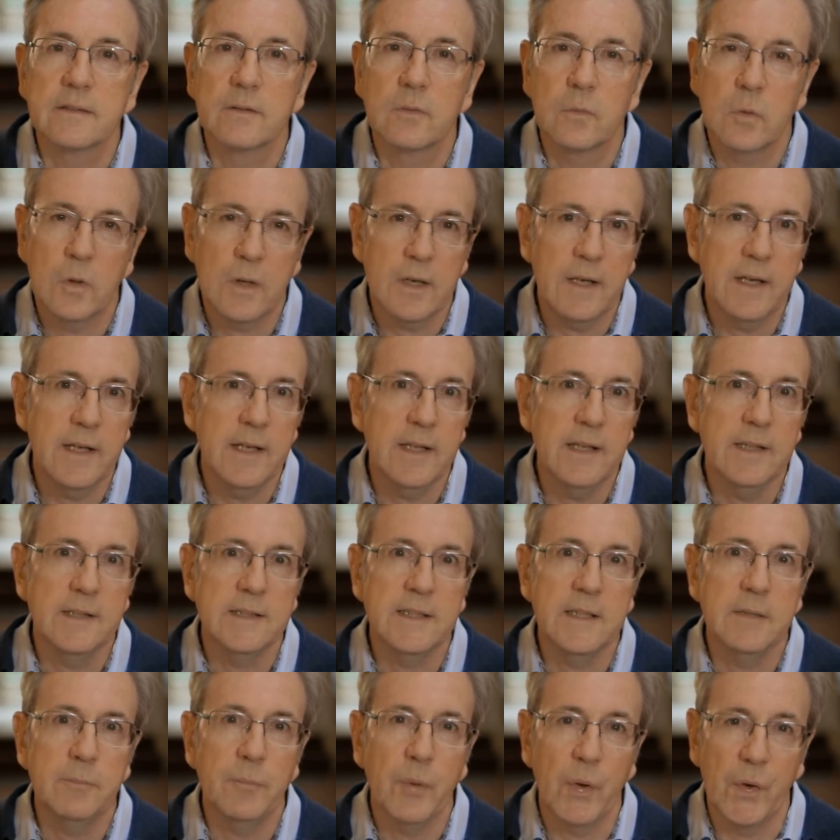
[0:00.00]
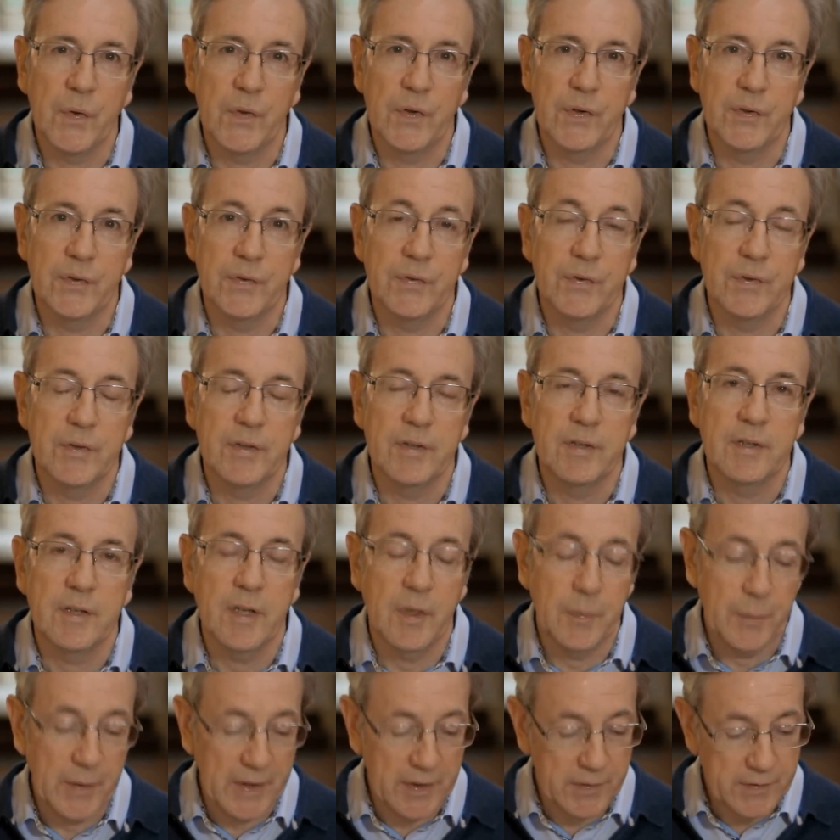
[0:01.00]
why is he bothered
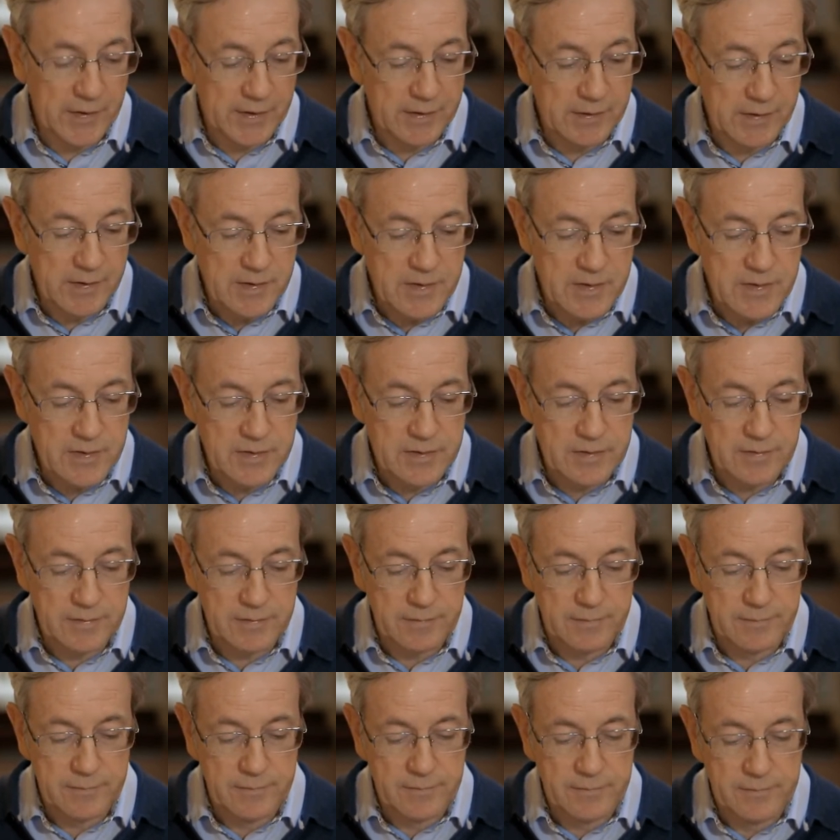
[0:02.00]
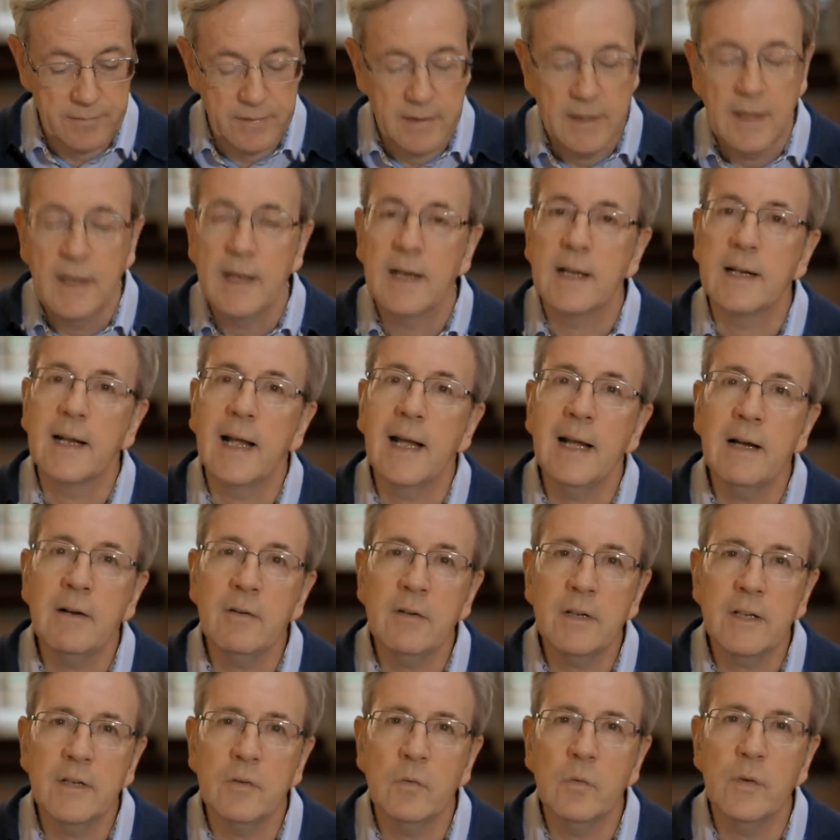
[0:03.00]
about us? And how
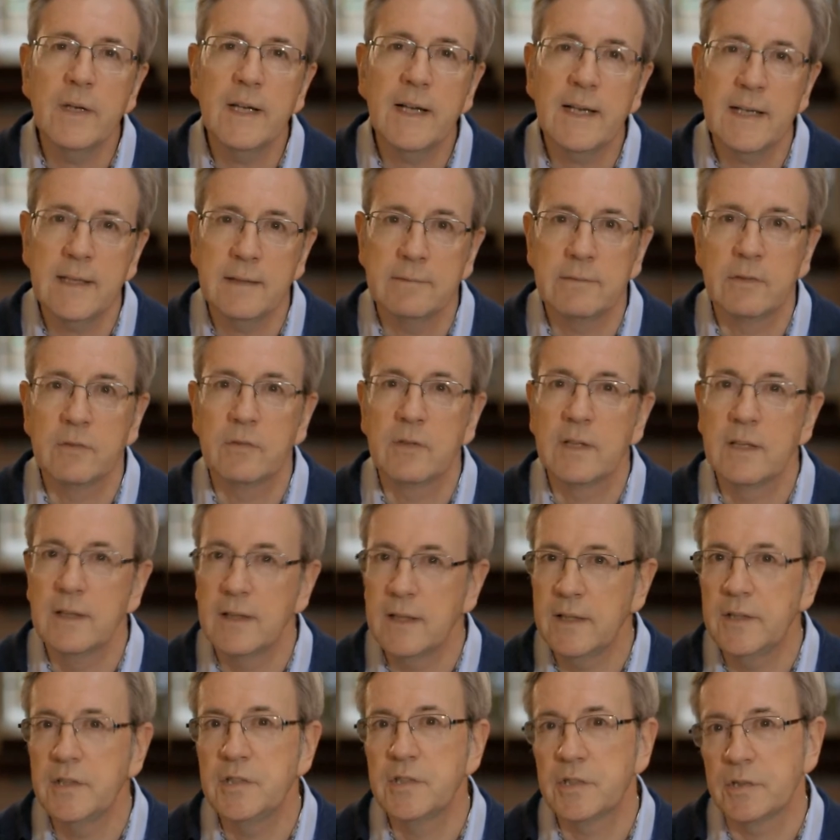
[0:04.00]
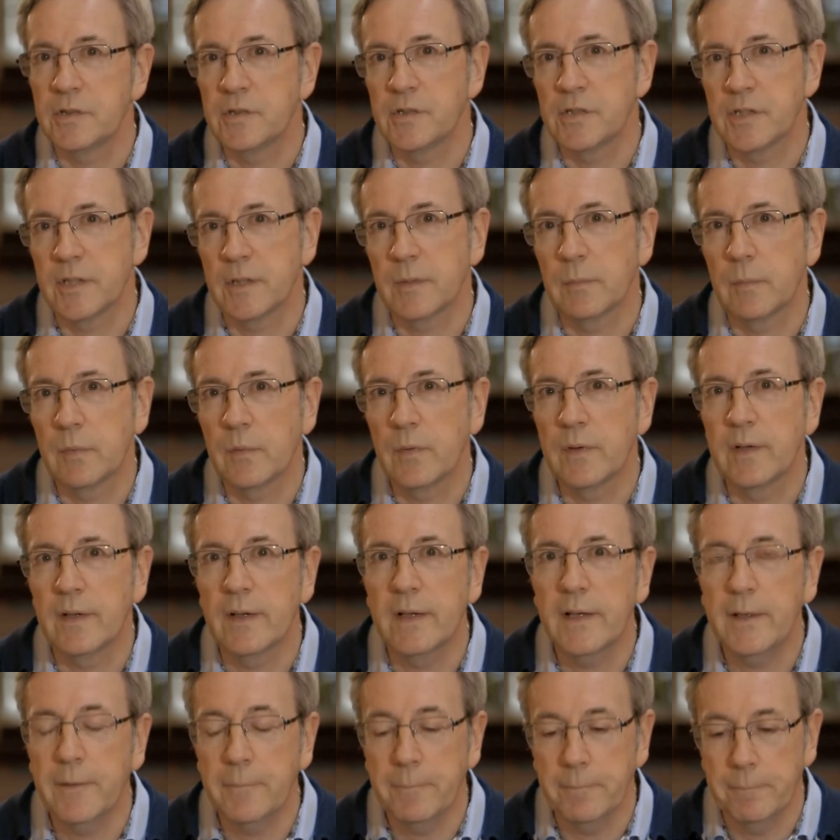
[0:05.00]
can we have a relationship with
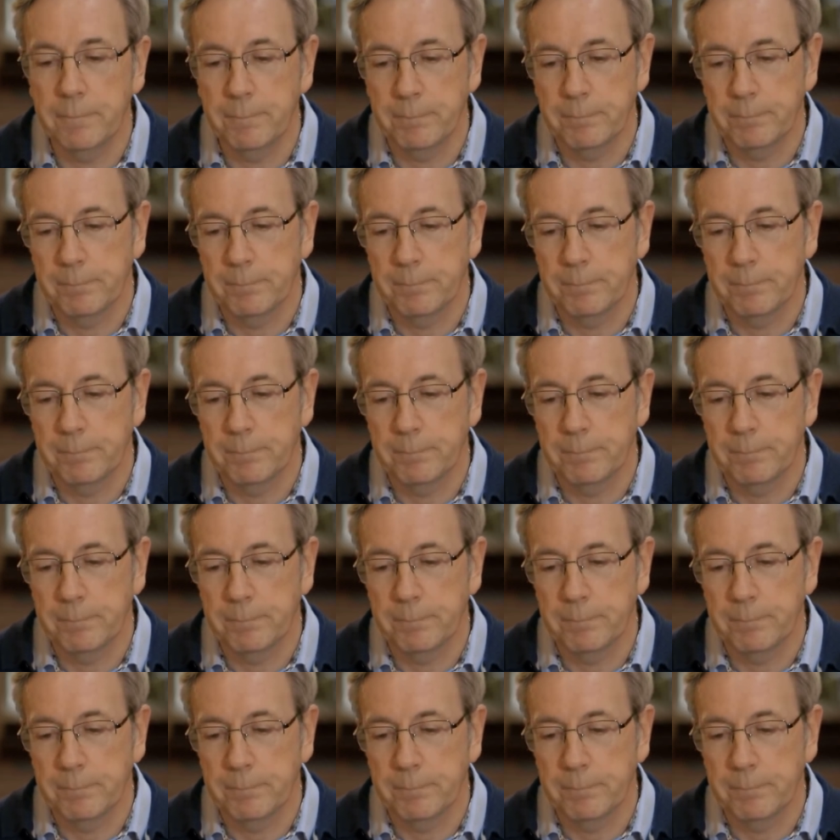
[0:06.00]
him?